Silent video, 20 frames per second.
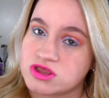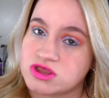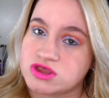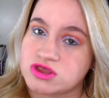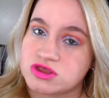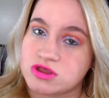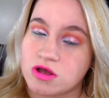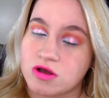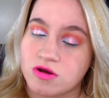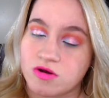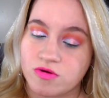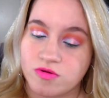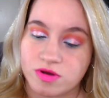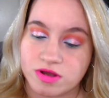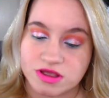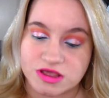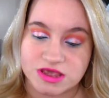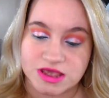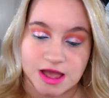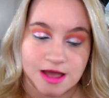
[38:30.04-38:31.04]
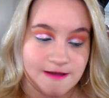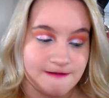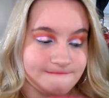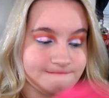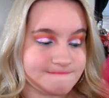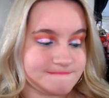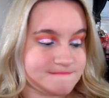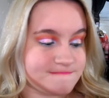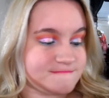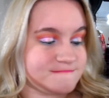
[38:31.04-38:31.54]
So, yeah.
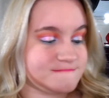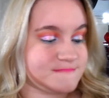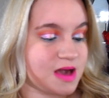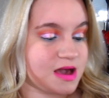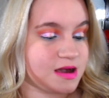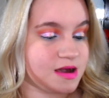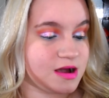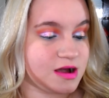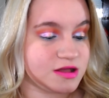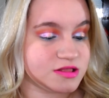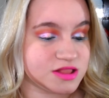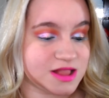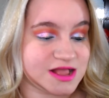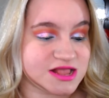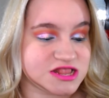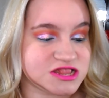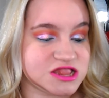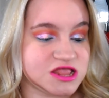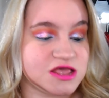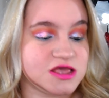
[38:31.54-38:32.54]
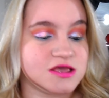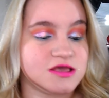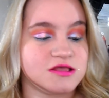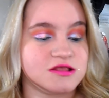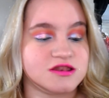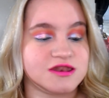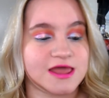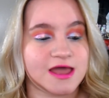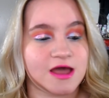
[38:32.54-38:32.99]
Last thing